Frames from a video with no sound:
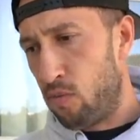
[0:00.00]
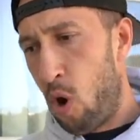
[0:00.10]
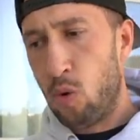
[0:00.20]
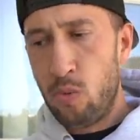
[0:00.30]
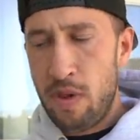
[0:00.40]

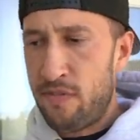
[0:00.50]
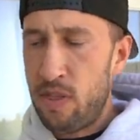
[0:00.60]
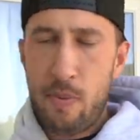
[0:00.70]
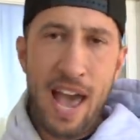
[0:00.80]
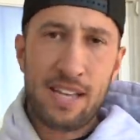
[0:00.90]
rode with me for
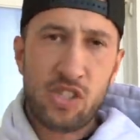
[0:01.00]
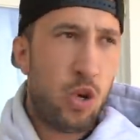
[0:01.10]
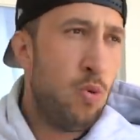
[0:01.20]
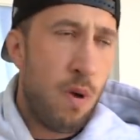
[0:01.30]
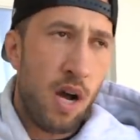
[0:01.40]
the past
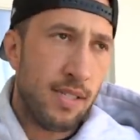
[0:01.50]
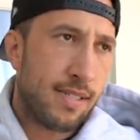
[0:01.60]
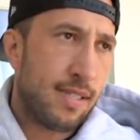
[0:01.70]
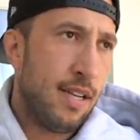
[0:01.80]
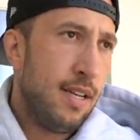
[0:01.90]
two
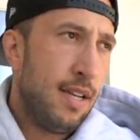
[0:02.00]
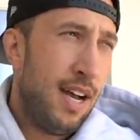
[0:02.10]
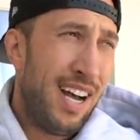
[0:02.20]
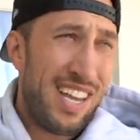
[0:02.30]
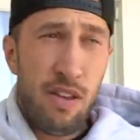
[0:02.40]
months,
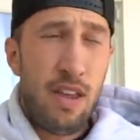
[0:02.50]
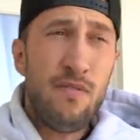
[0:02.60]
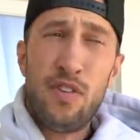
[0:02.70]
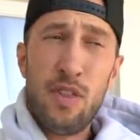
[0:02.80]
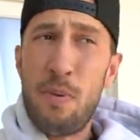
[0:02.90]
uh, e
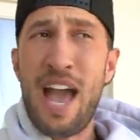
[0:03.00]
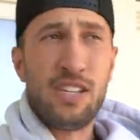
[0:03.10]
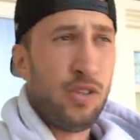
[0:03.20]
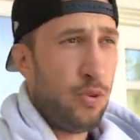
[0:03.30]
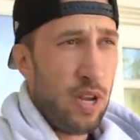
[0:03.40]
even for the
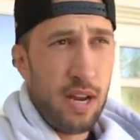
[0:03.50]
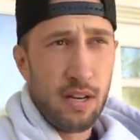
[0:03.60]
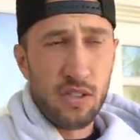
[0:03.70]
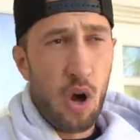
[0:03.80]
past two years.